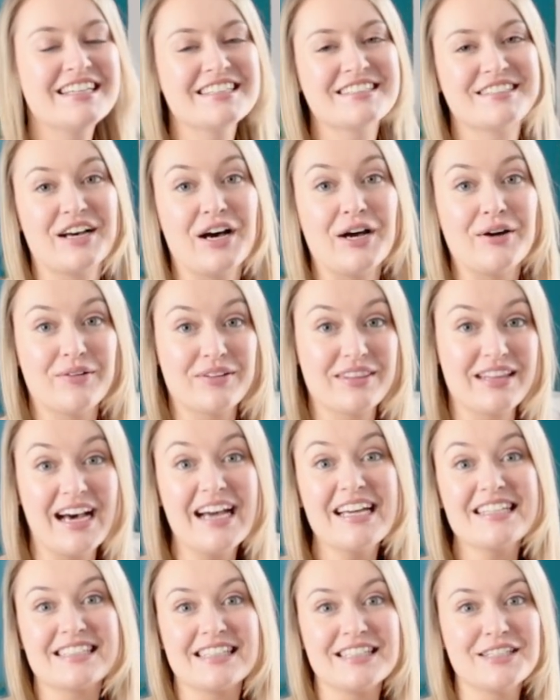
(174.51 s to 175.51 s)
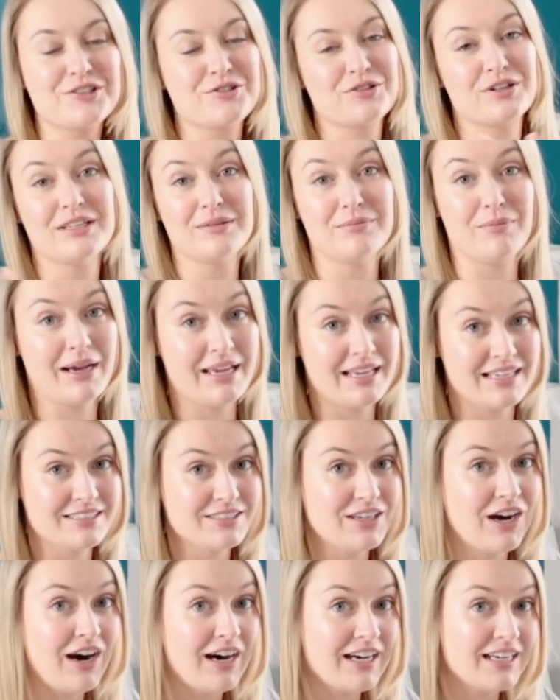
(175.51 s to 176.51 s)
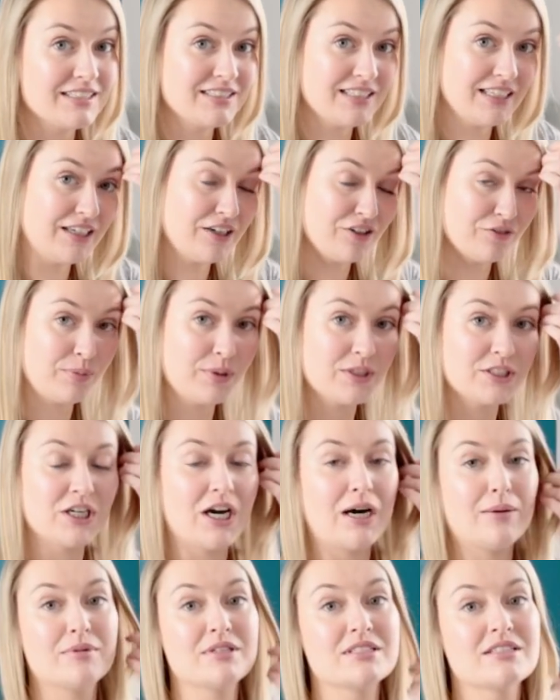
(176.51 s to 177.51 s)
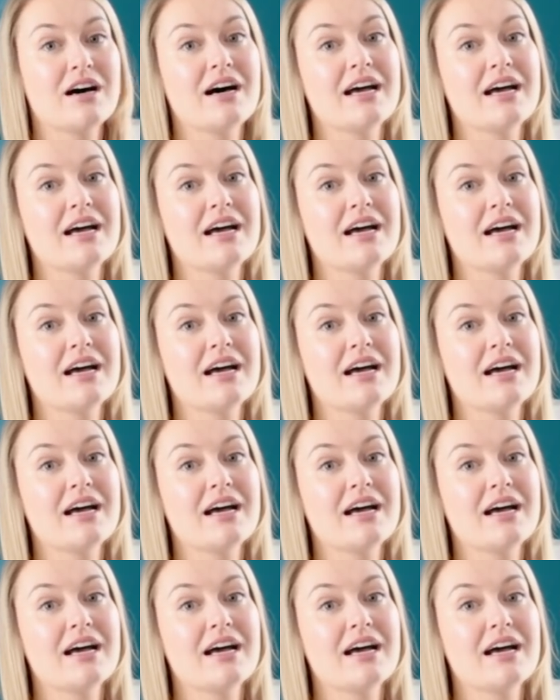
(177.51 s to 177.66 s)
So that is literally my entirety of pajamas.